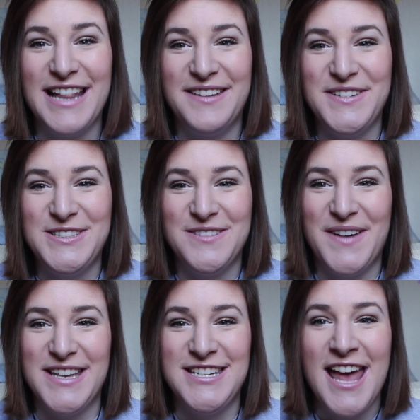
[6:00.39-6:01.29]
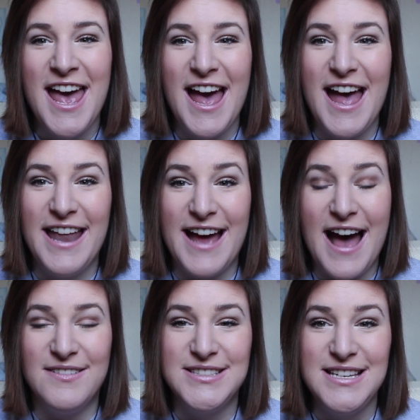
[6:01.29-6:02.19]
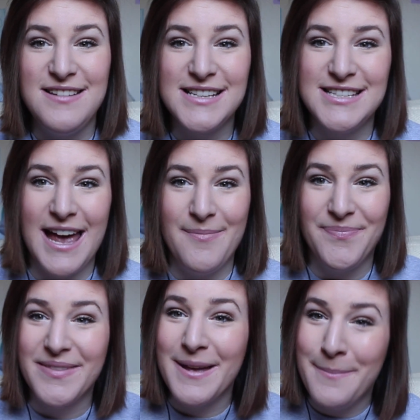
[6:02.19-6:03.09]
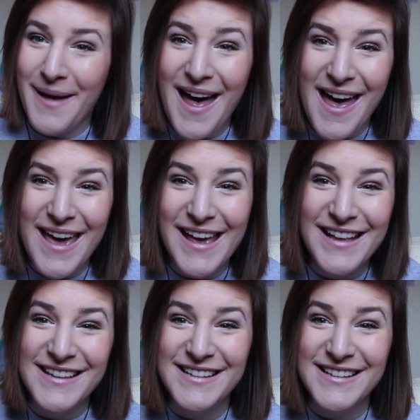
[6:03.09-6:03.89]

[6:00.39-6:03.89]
I love you so much, and I will see you next time. Bye!